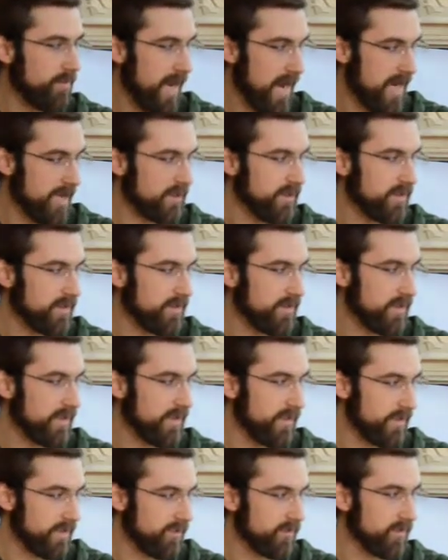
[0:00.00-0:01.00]
passion
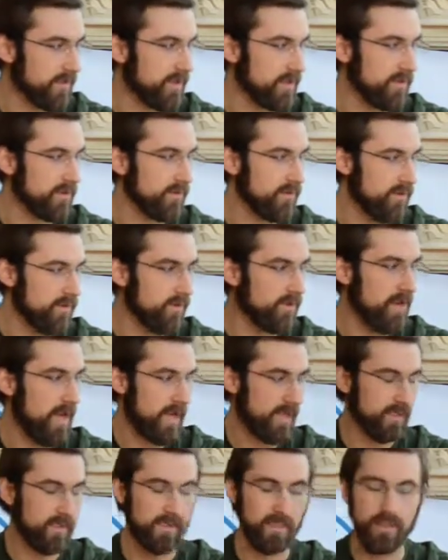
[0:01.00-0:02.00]
to increase local
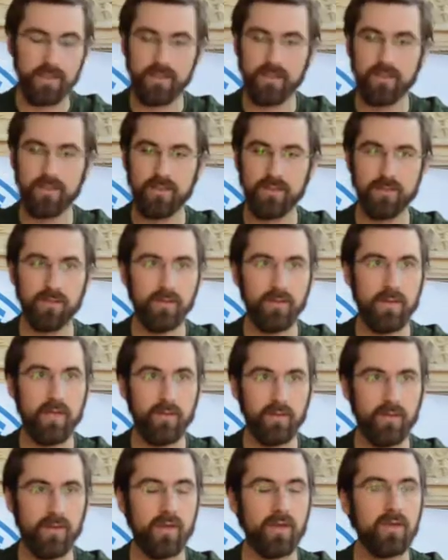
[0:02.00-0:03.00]
access to
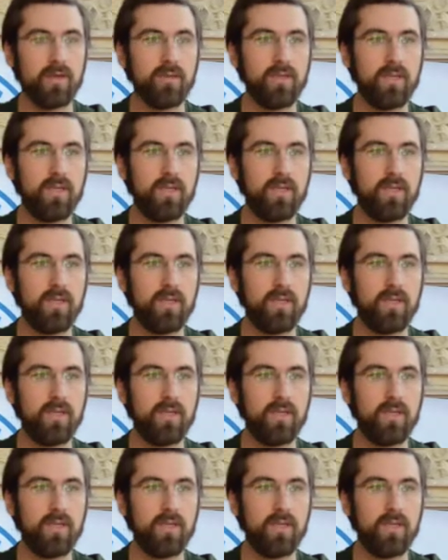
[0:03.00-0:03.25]
healthcare.